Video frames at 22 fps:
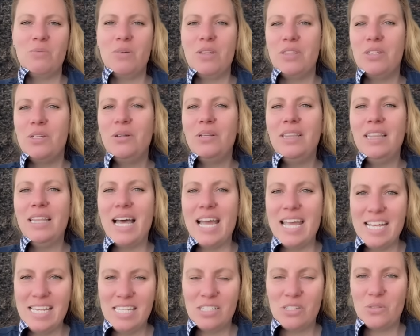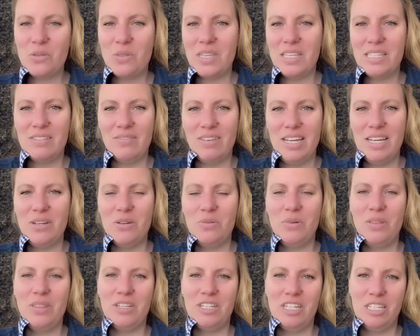with your likes to this video,
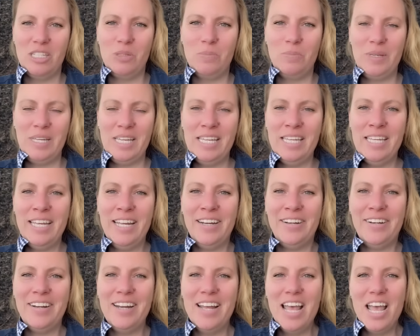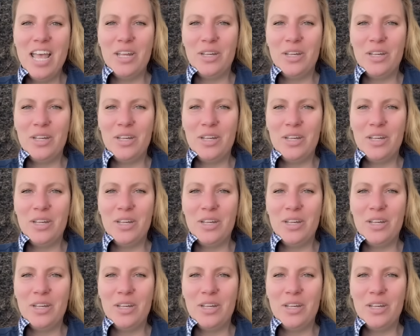with just being here.